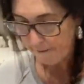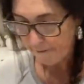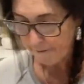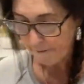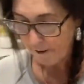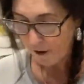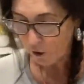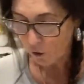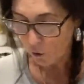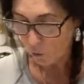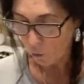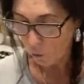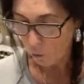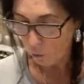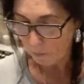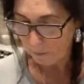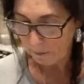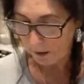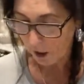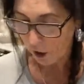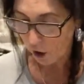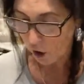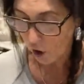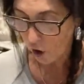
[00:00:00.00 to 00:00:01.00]
funnel
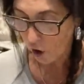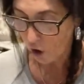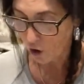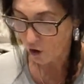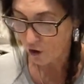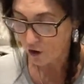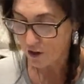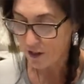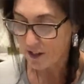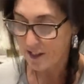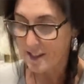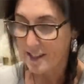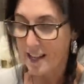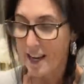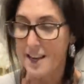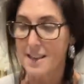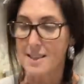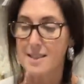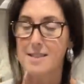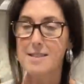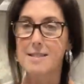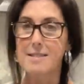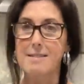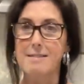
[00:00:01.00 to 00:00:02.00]
because
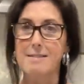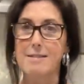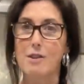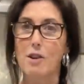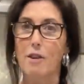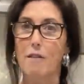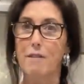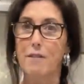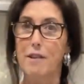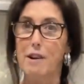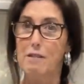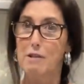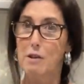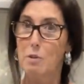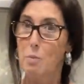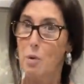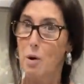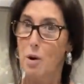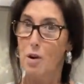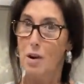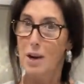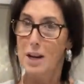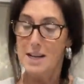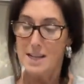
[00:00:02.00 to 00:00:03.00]
that's not very
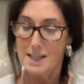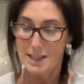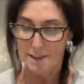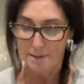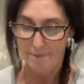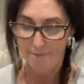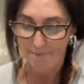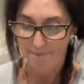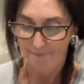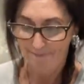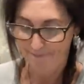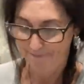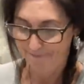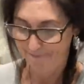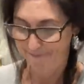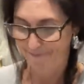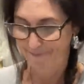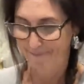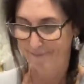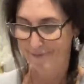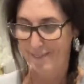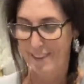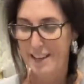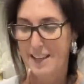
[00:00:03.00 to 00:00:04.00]
wide.
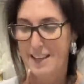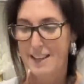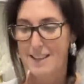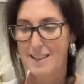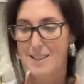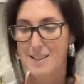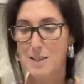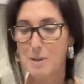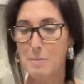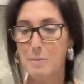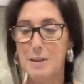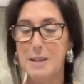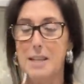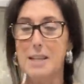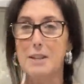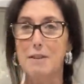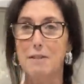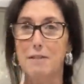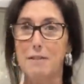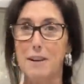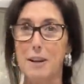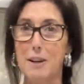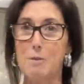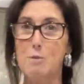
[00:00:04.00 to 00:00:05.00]
So we need a
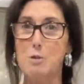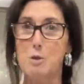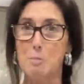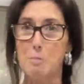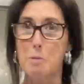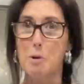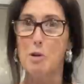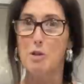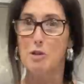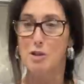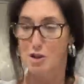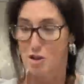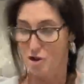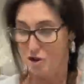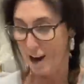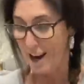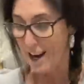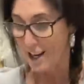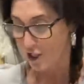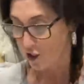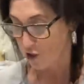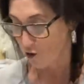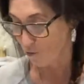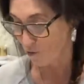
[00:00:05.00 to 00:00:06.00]
funnel to pour the
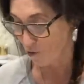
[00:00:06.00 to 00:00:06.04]
actual